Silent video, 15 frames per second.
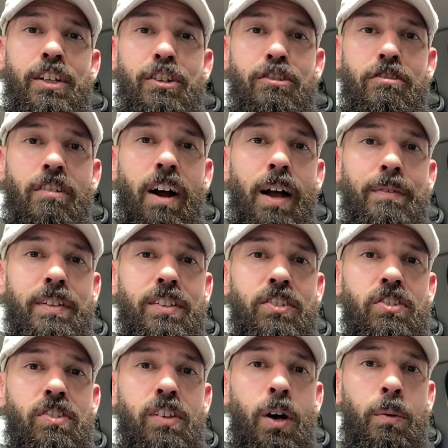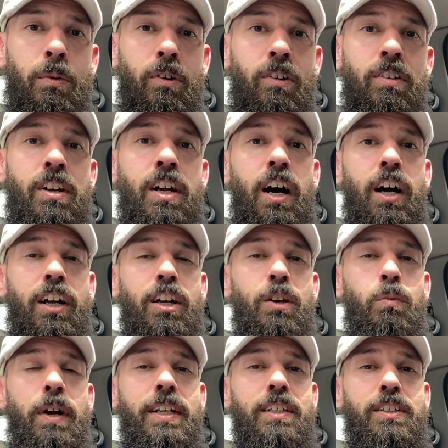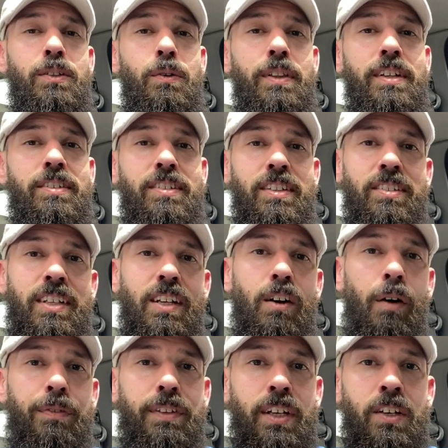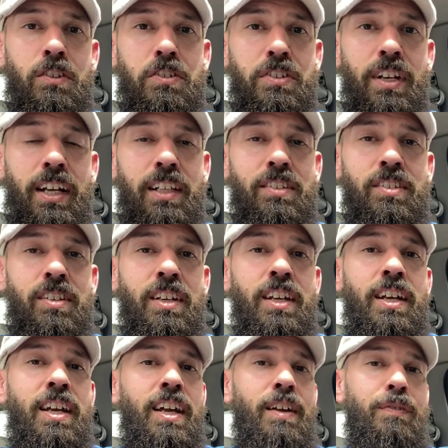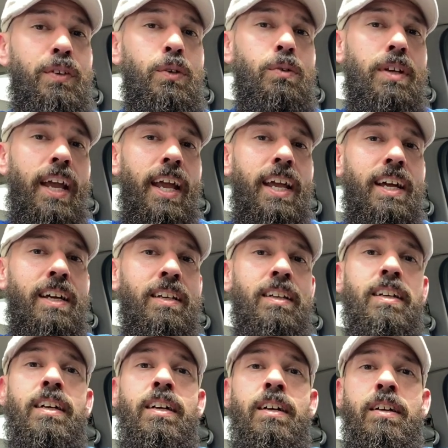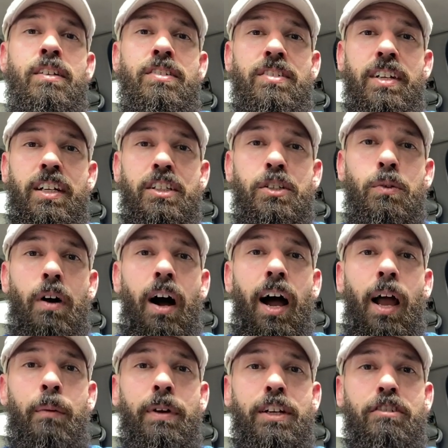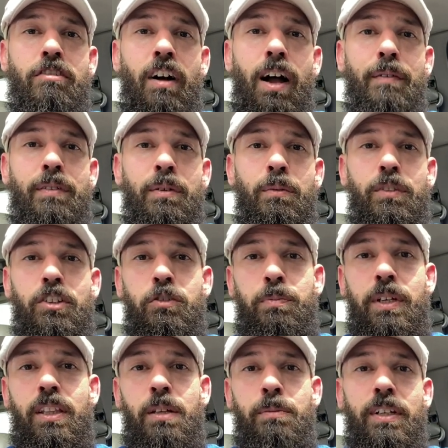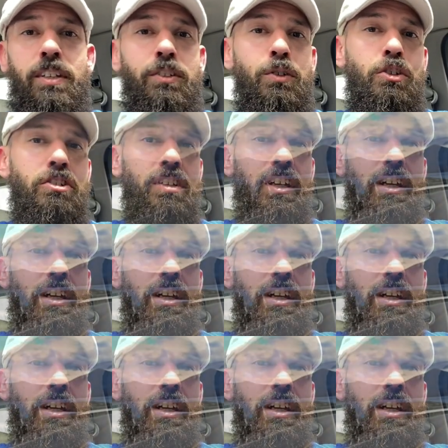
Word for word: driving slower, a good way to do this is get off the interstates. If you can, stick to highway driving where the speed limit is usually